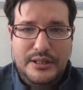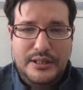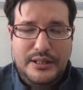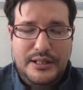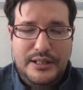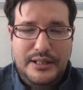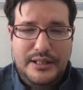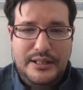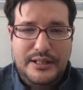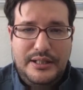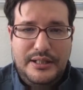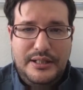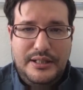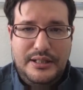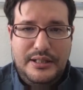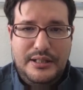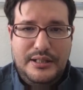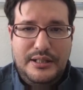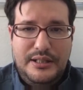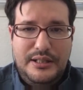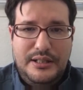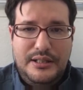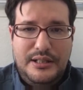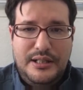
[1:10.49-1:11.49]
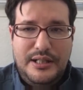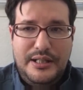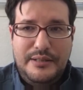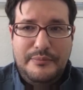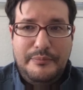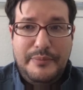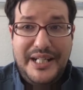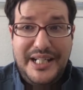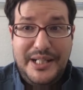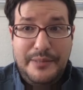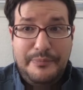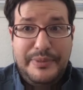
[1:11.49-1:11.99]
I'm
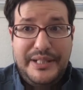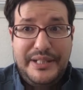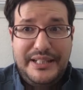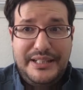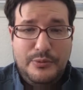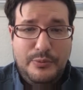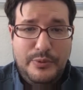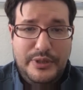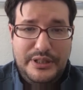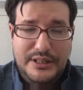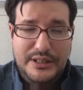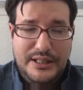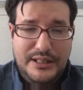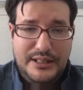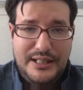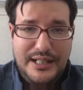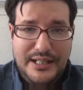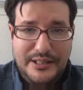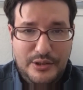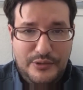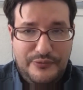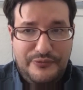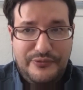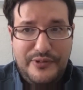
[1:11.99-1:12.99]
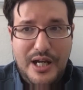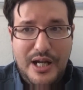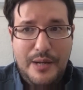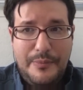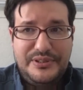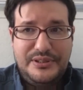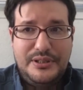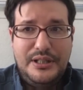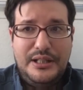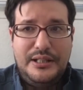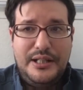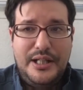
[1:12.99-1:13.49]
very picky with the kind of
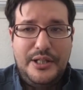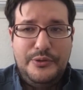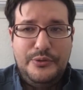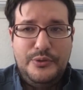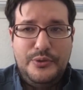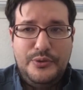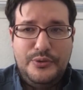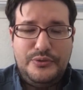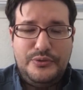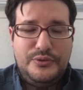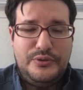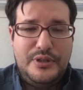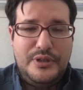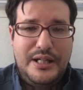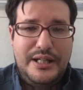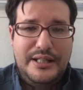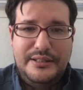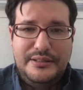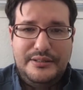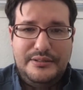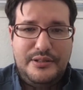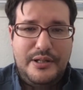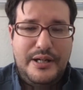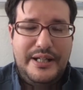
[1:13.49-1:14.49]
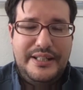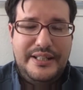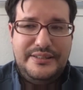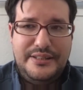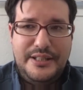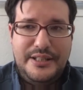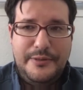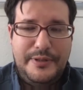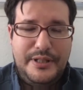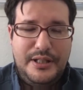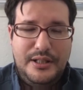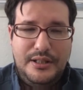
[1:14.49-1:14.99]
apps that I use. I tried
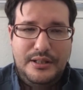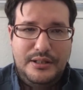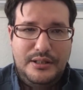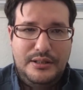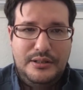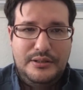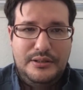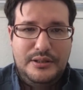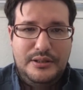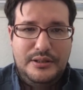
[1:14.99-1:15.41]
several